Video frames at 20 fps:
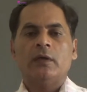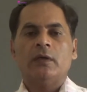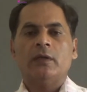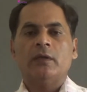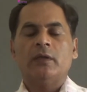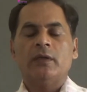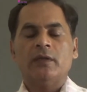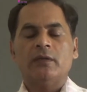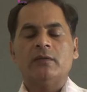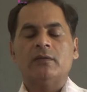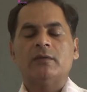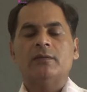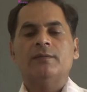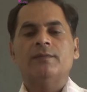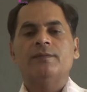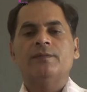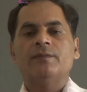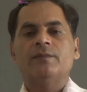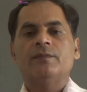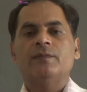this
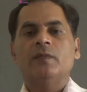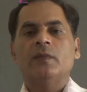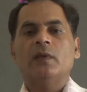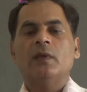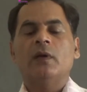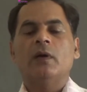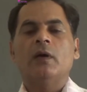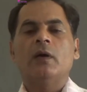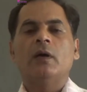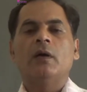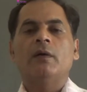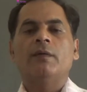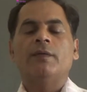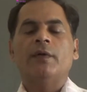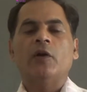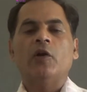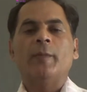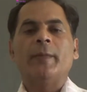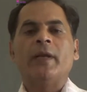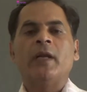
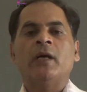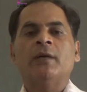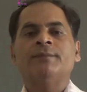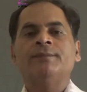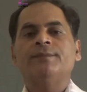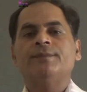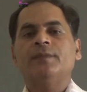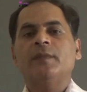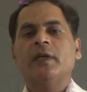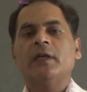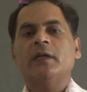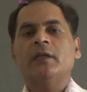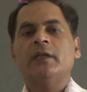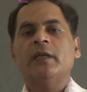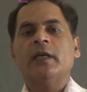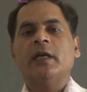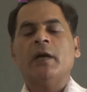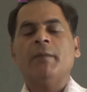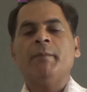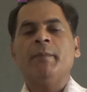phenomenon that
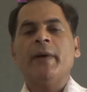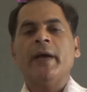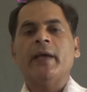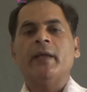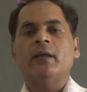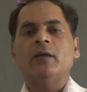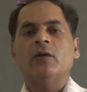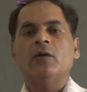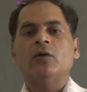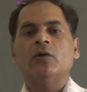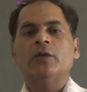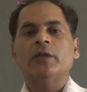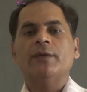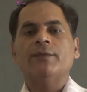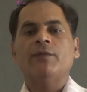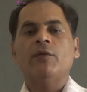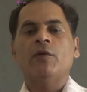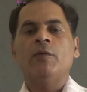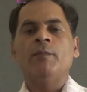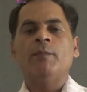they combine or they
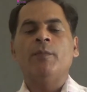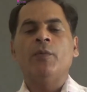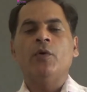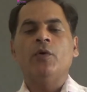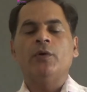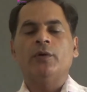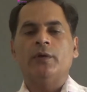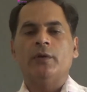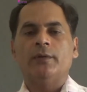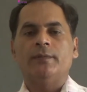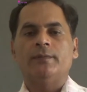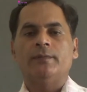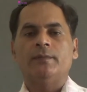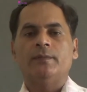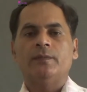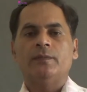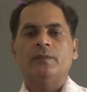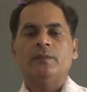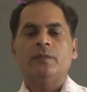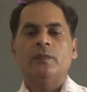form bond.
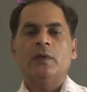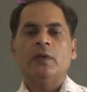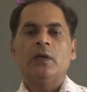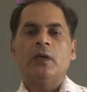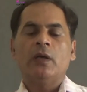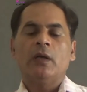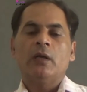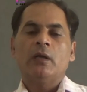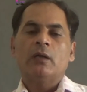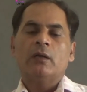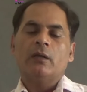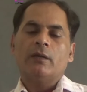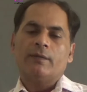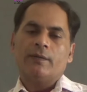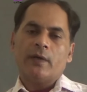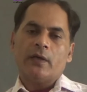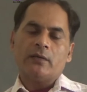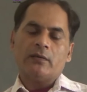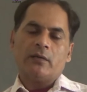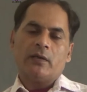The
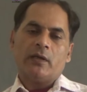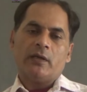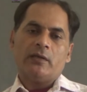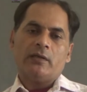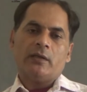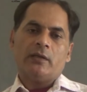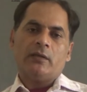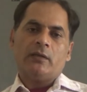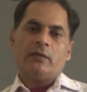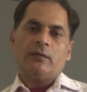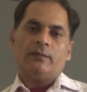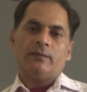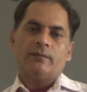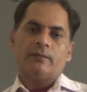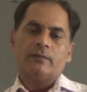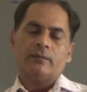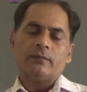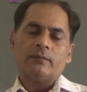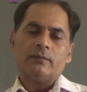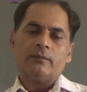first
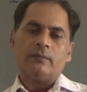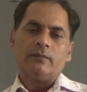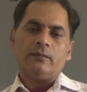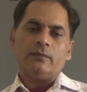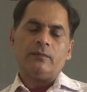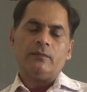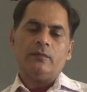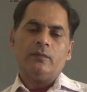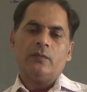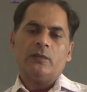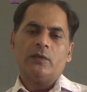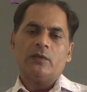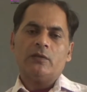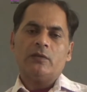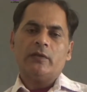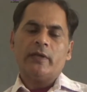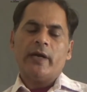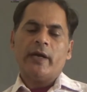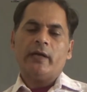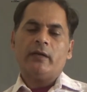reason
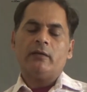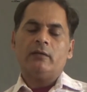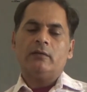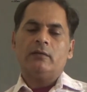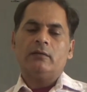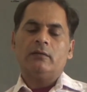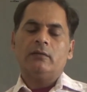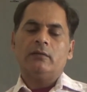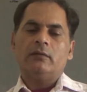is that